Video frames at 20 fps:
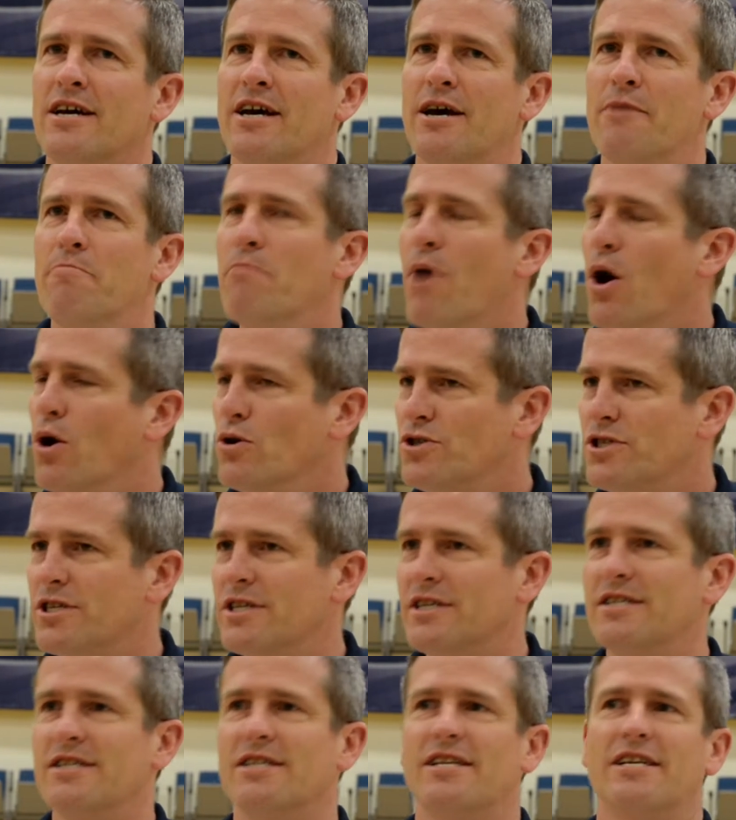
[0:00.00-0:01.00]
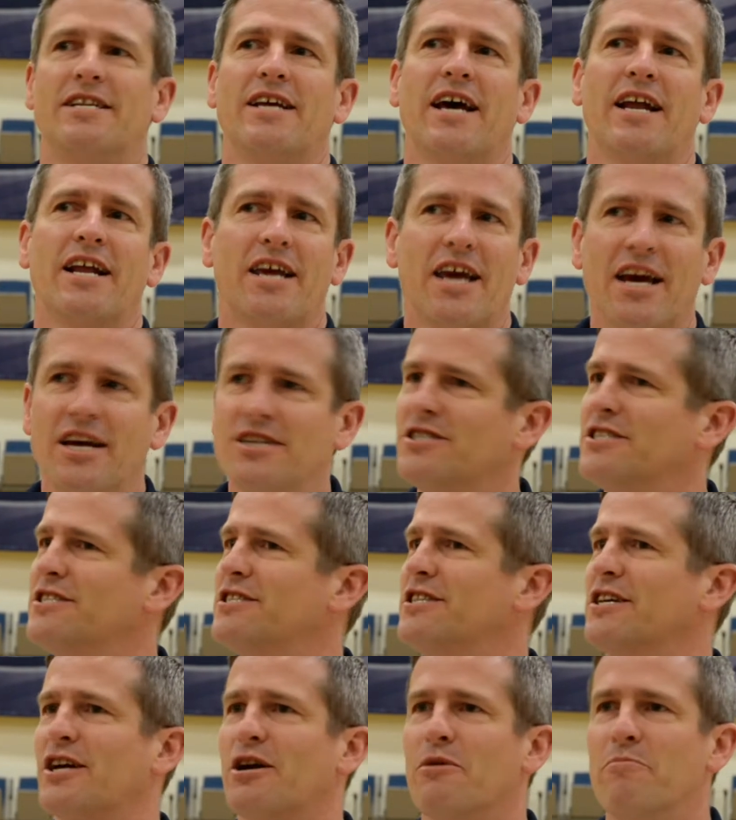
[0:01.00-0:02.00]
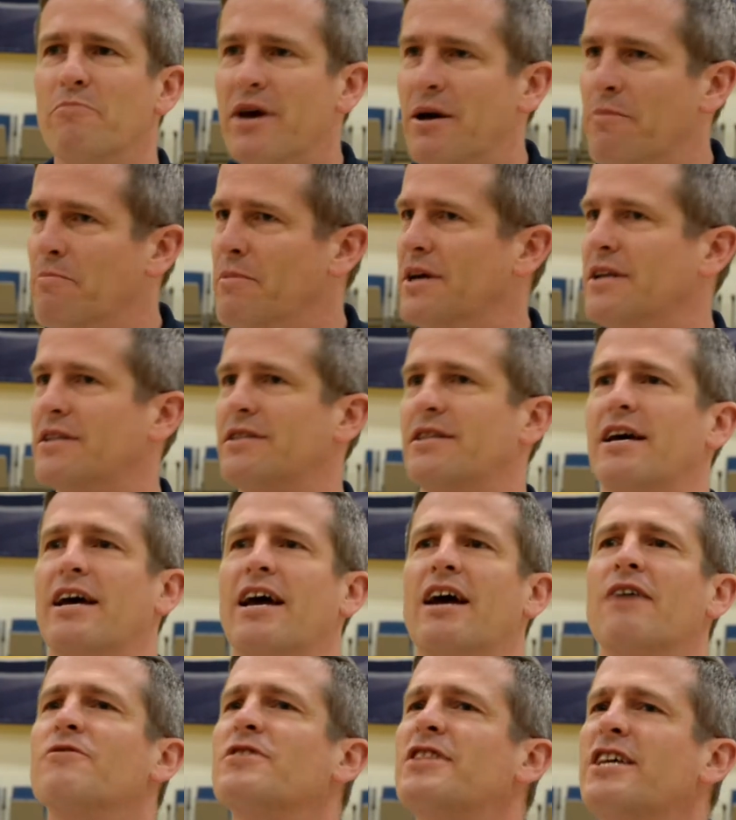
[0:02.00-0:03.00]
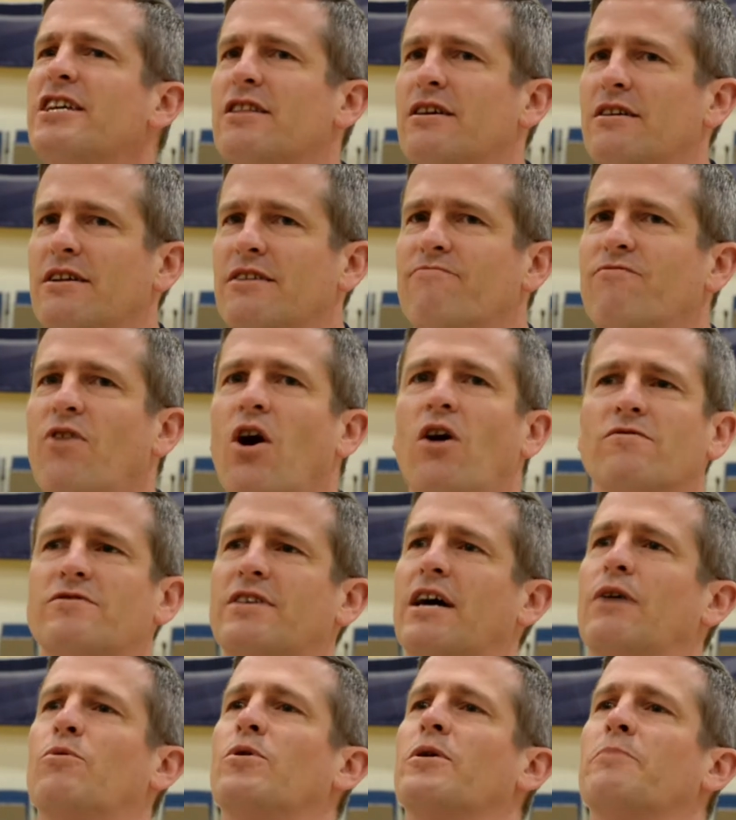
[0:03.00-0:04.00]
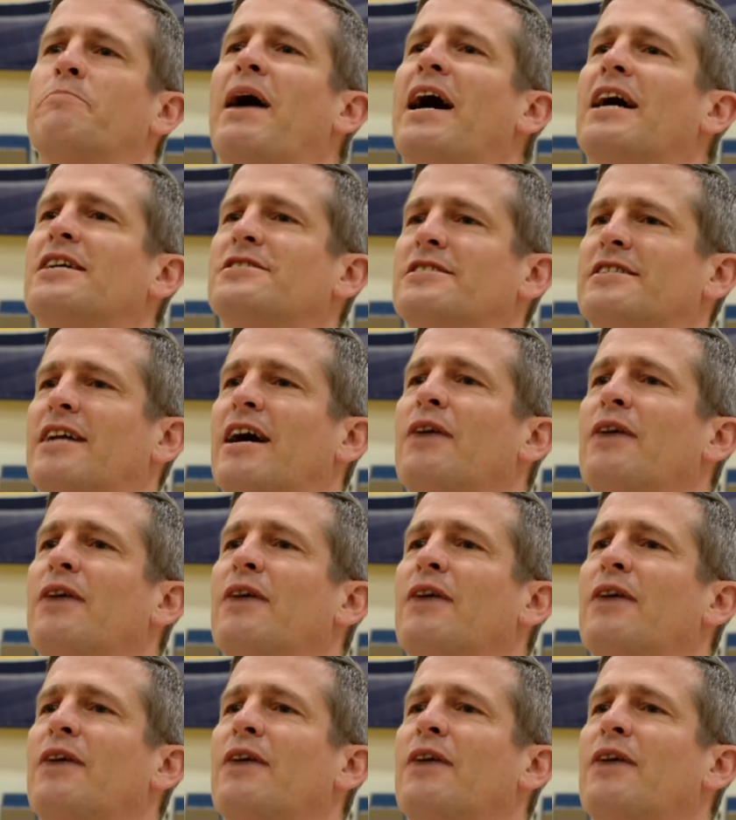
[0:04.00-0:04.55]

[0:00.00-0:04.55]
emotion, the dedication, the commitment, the, everything that involves that word passion.